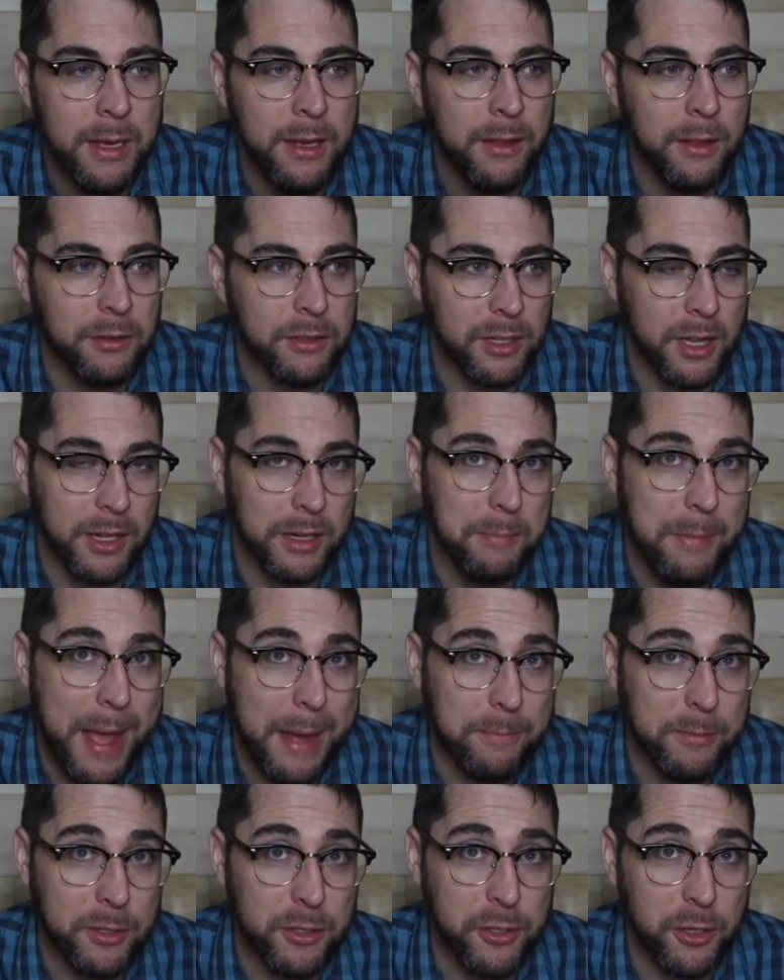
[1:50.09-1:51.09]
There's a lot of
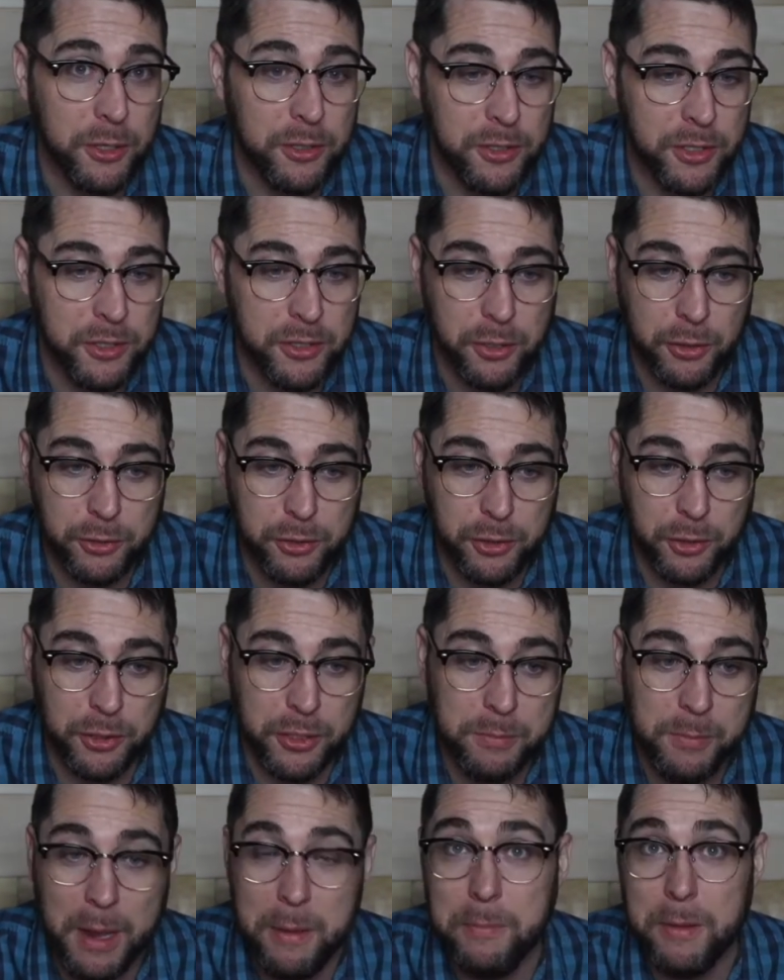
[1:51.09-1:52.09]
Baptist churches. Your
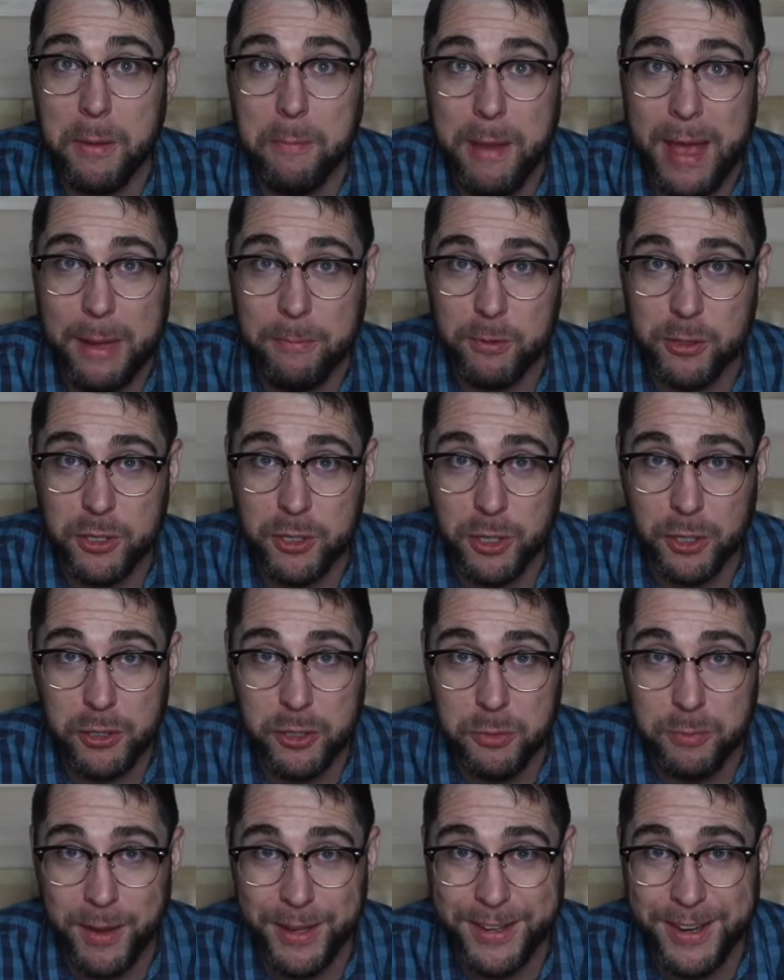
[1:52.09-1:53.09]
church might be a Baptist church.
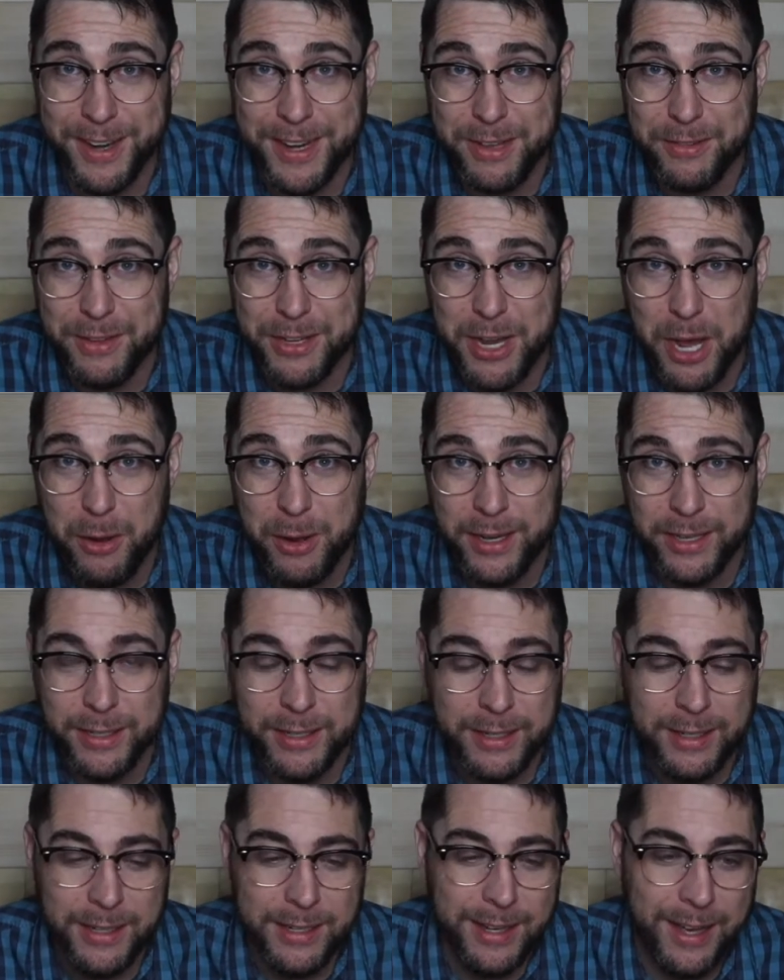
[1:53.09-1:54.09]
You might not even know it
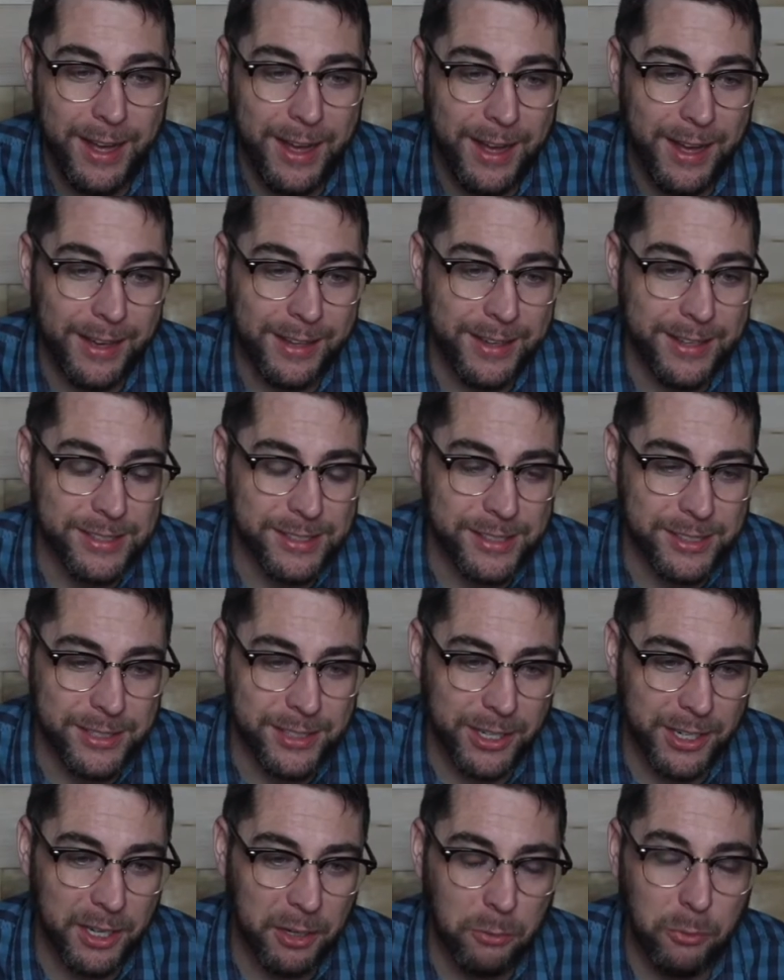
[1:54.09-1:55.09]
because it's,
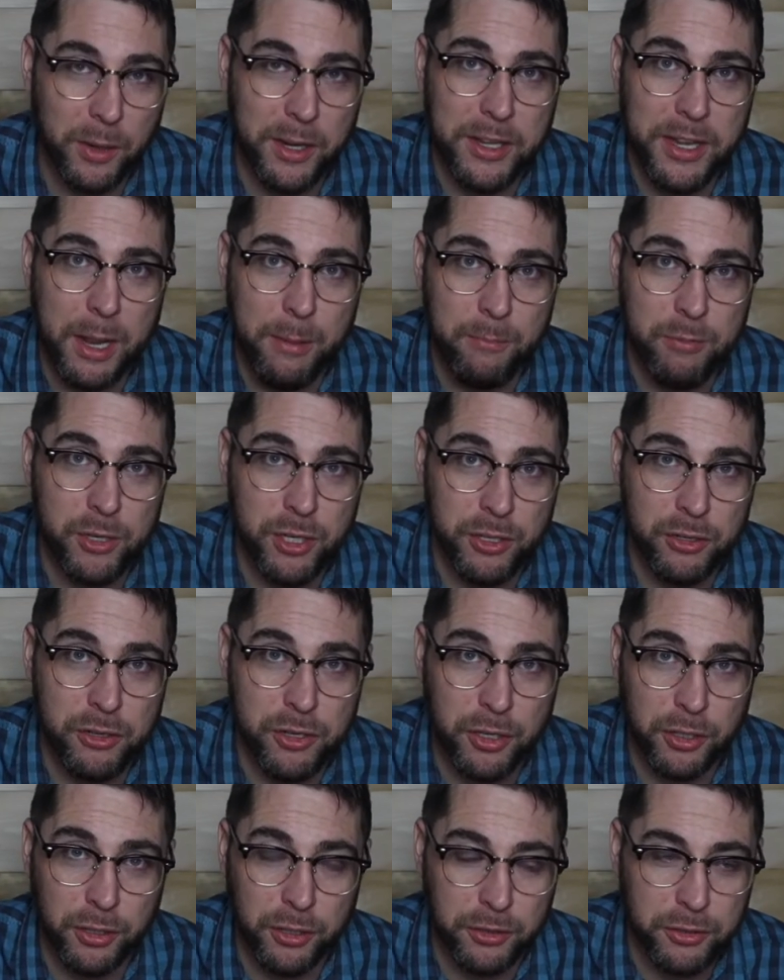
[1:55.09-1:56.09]
you know, Redemption
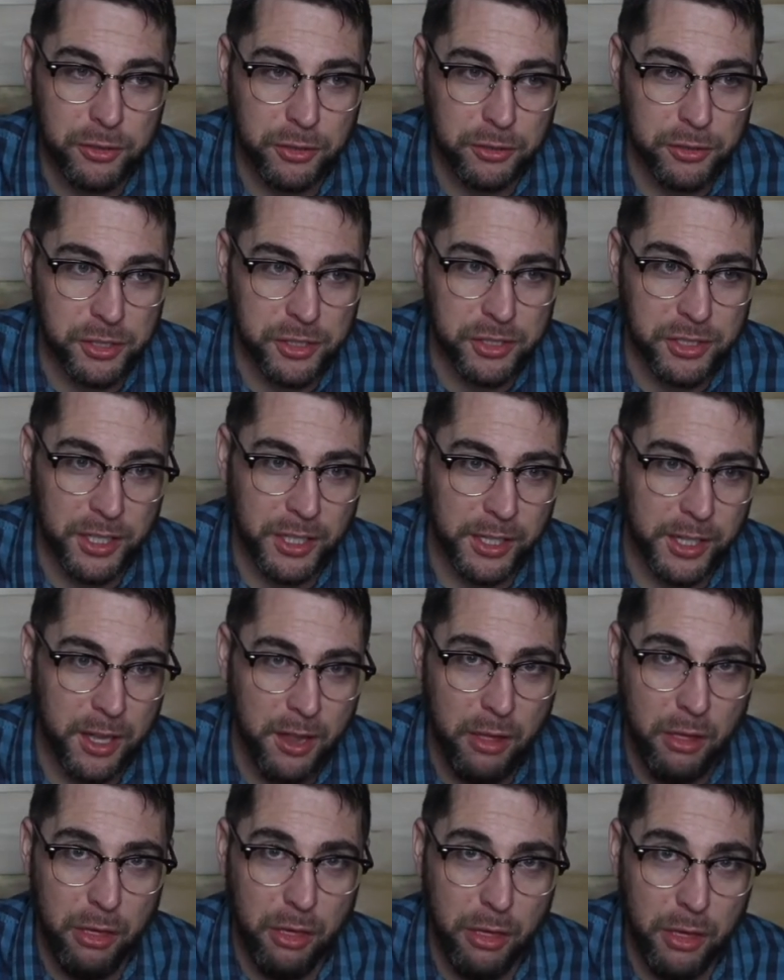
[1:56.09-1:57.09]
Church or just like
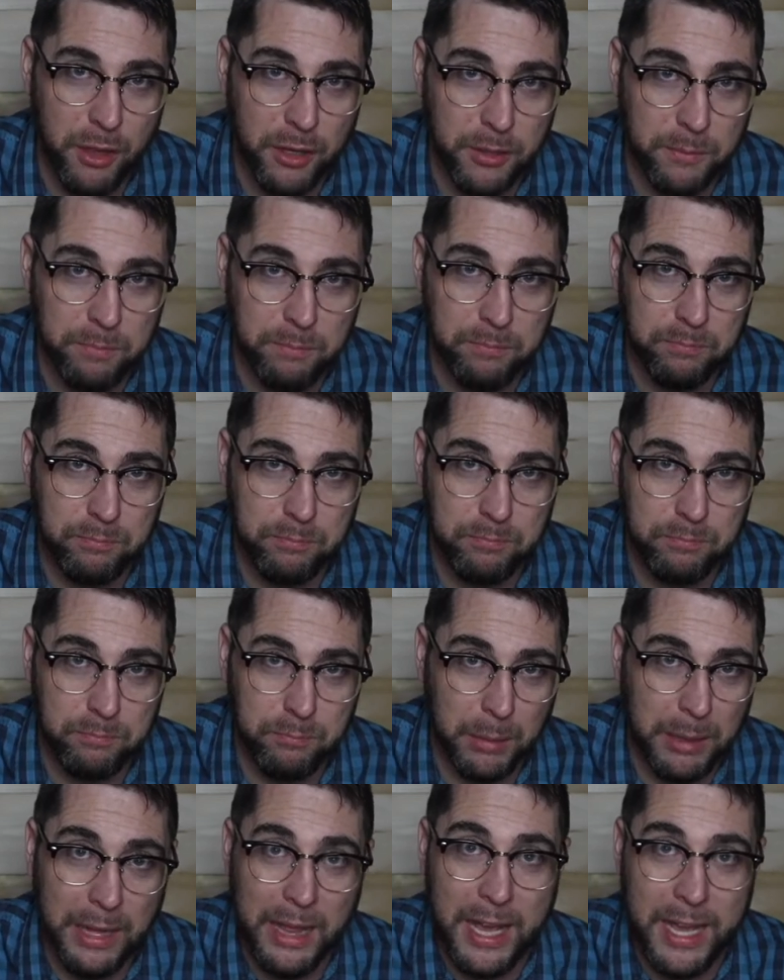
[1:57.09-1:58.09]
the
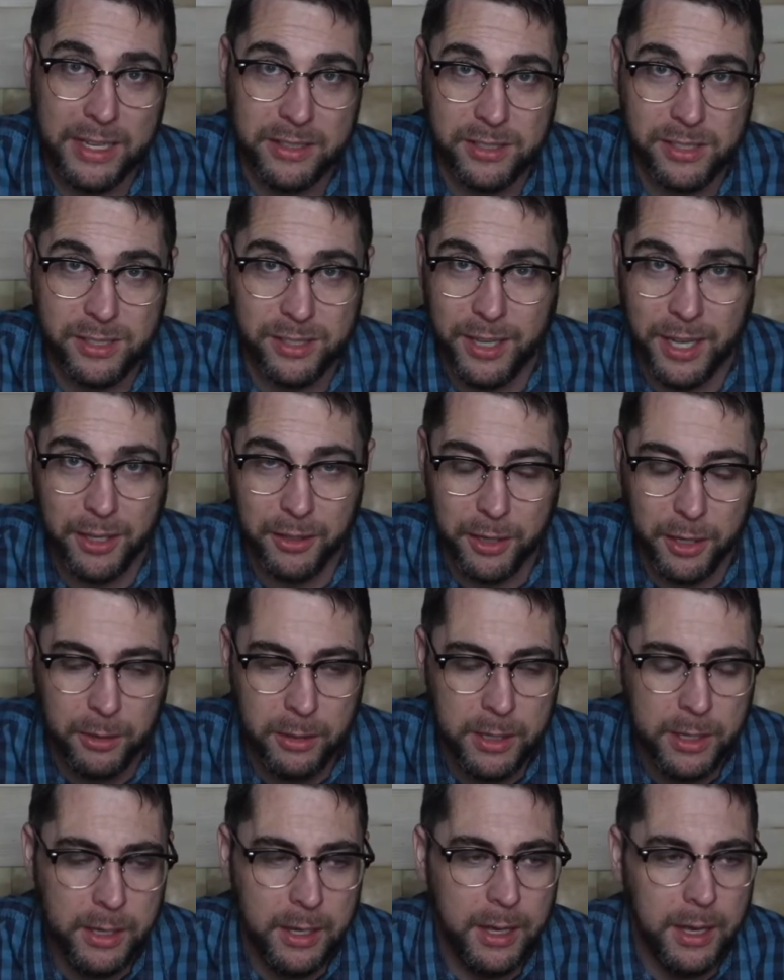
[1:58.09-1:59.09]
place. I don't
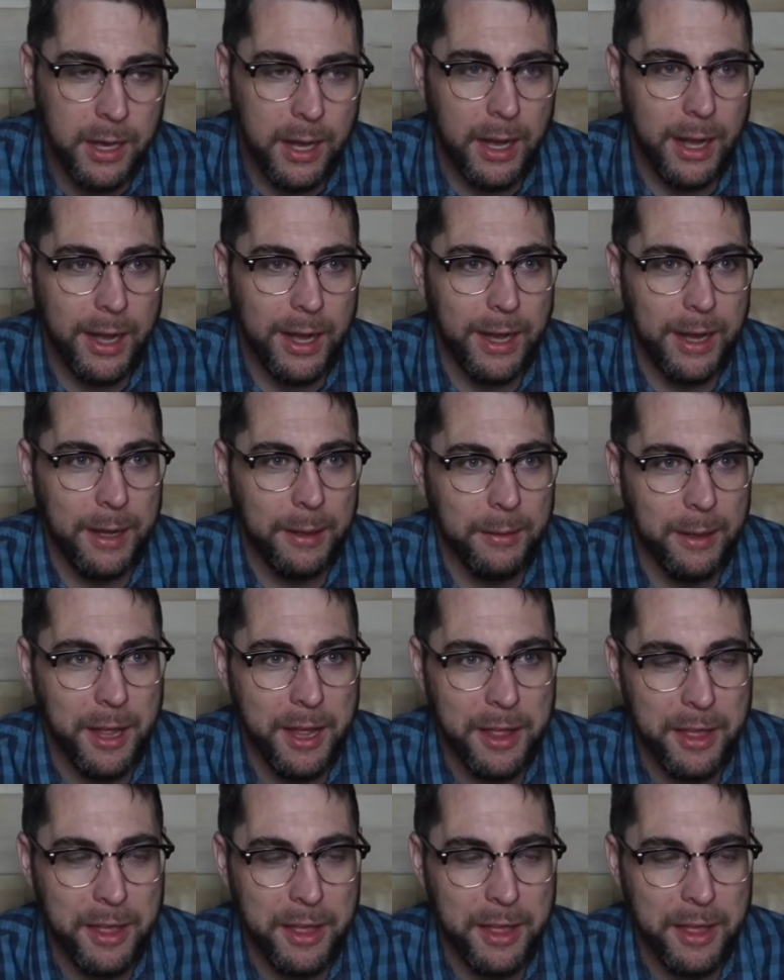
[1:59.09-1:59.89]
know.